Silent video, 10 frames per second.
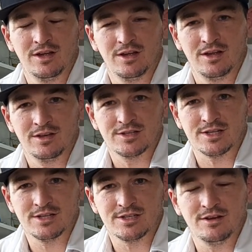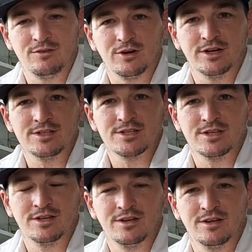stay safe, guys.
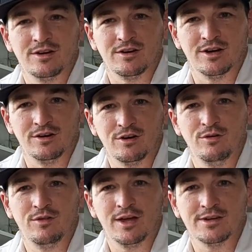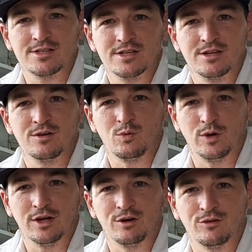I know that we
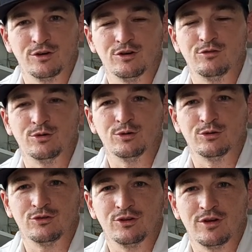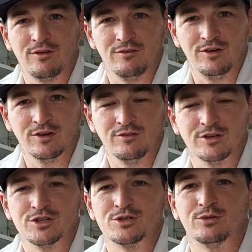are on the golf course very, very
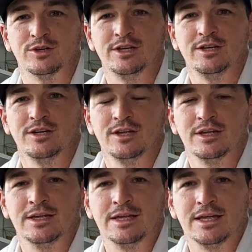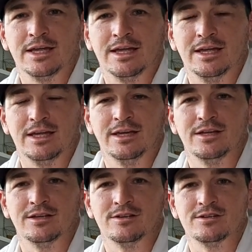shortly.
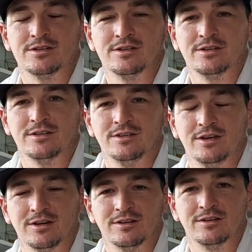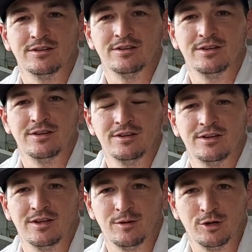And yeah,
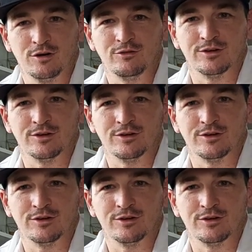happy golfing.